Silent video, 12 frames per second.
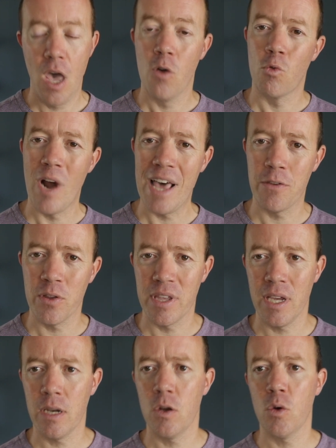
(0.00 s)
rather
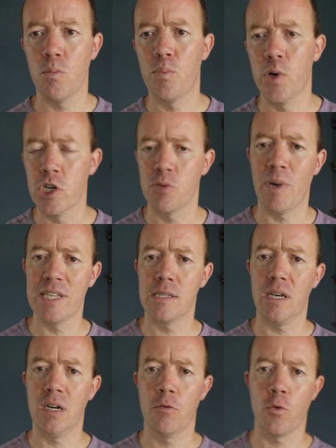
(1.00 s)
than push
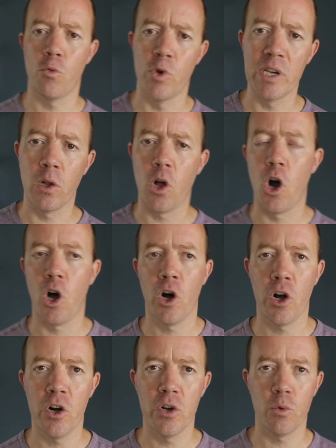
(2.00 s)
myself real
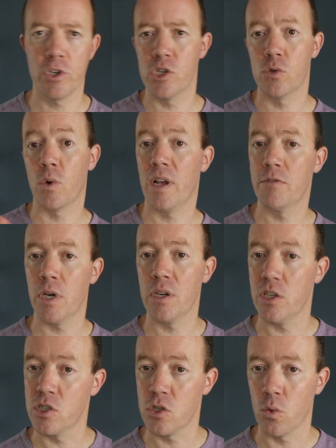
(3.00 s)
hard, which is what I've
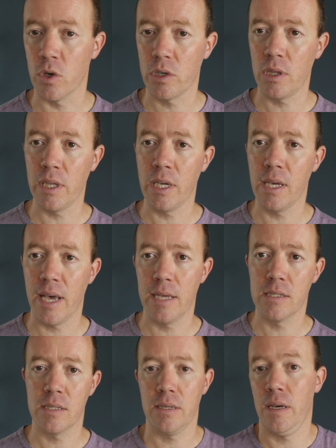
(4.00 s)
done historically,
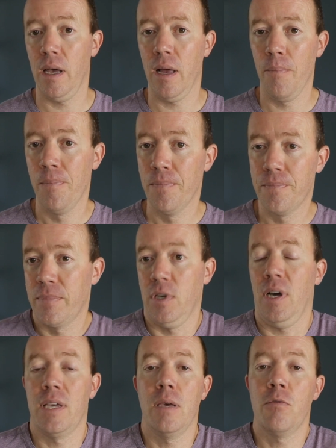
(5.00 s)
as
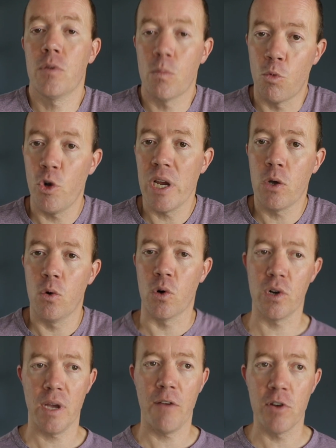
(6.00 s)
I came from the Marine
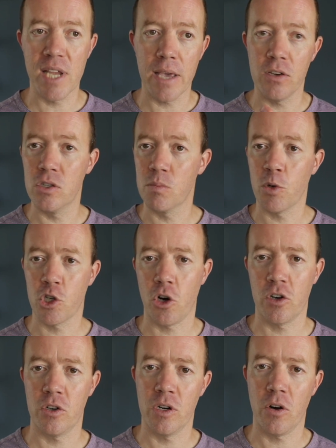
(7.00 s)
Corps, every day you just push
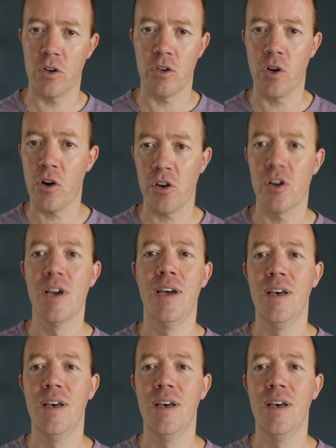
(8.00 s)
harder and harder and harder,